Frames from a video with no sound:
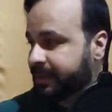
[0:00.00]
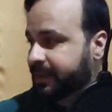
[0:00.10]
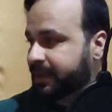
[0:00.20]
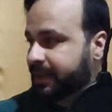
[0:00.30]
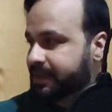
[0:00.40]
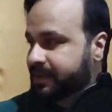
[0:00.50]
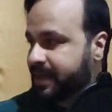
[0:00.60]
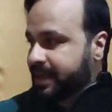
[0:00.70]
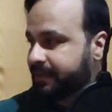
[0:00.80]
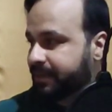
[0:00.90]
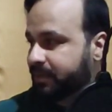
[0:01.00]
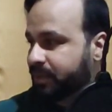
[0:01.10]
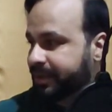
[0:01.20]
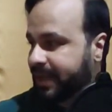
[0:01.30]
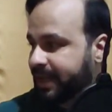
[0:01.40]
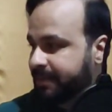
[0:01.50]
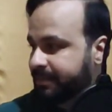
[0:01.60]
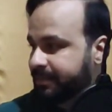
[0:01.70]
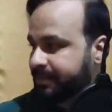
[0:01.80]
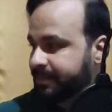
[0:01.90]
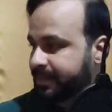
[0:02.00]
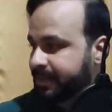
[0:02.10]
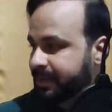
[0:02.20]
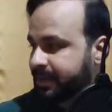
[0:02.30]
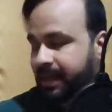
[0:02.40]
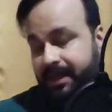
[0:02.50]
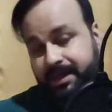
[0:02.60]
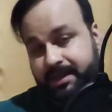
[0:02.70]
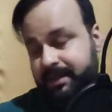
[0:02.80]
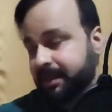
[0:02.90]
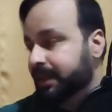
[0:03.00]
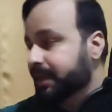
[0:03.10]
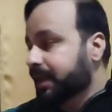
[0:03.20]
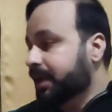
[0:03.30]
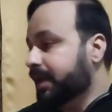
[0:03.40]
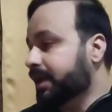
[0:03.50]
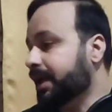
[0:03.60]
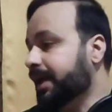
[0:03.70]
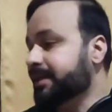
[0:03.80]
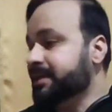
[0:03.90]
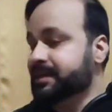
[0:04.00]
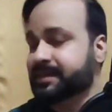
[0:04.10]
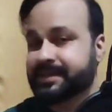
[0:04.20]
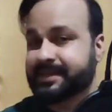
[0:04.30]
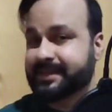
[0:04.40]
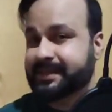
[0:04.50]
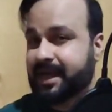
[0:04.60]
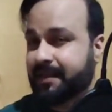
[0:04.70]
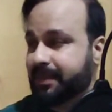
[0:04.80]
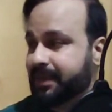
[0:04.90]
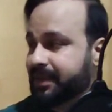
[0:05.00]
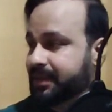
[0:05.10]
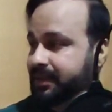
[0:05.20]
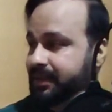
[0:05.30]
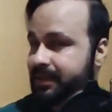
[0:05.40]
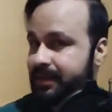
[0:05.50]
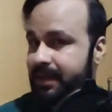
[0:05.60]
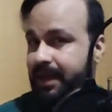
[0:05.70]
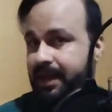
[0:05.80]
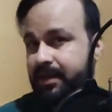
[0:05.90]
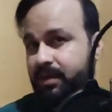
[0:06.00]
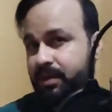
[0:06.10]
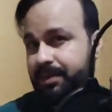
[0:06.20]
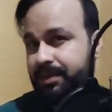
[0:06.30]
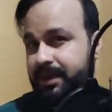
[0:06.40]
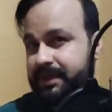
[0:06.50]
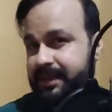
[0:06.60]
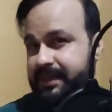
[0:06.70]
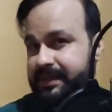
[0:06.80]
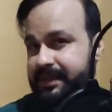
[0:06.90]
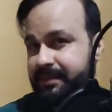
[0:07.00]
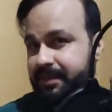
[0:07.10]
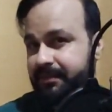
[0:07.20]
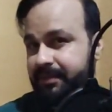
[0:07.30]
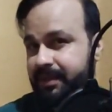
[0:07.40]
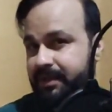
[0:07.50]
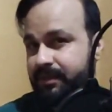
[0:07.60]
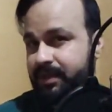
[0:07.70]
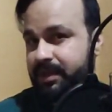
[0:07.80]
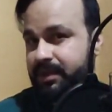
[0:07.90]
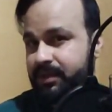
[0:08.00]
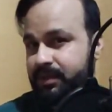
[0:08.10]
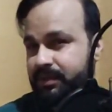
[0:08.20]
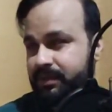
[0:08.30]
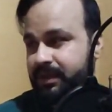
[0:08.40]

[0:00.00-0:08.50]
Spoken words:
Let's try it one more time, and yes, I'll just tap it. I hope you guys can see my finger. 1 2 3.